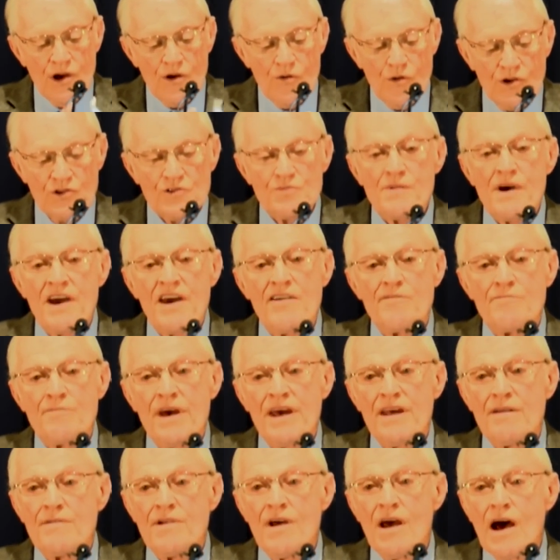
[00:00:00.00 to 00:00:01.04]
which may have
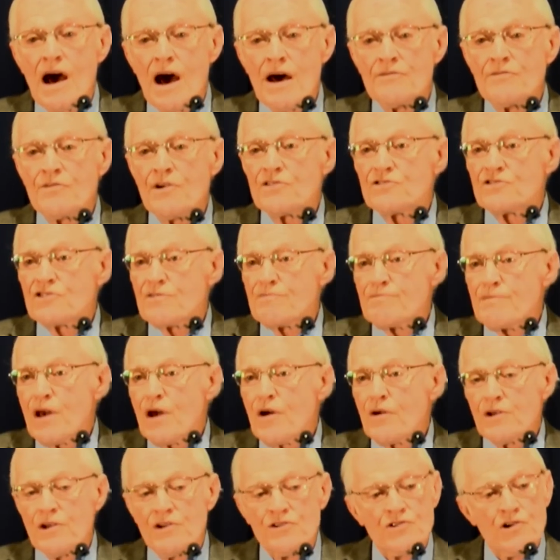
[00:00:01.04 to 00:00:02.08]
been hundreds of
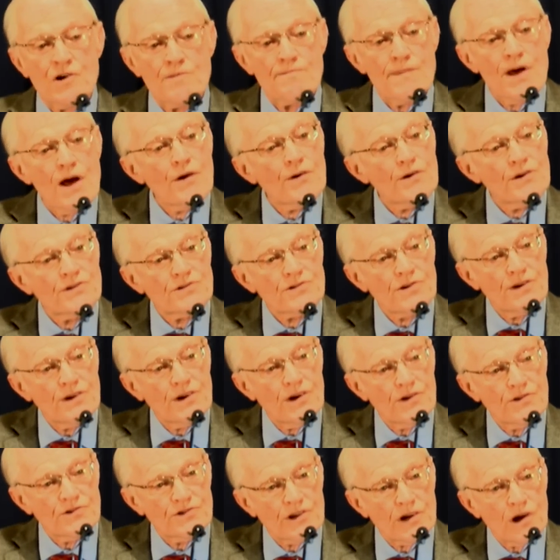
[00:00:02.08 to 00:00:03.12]
millions or billions of
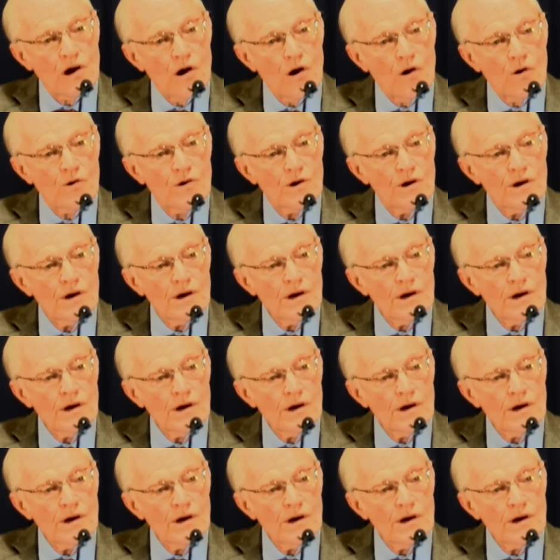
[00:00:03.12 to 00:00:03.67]
years ago.